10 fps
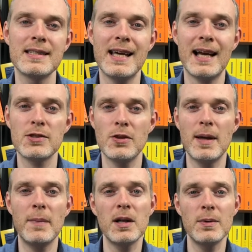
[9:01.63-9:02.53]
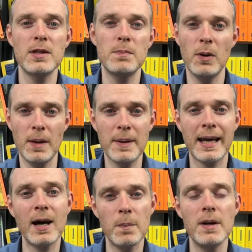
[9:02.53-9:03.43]
tax on that money when you pull it
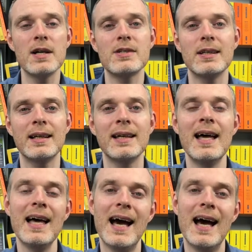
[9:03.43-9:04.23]
back out personally.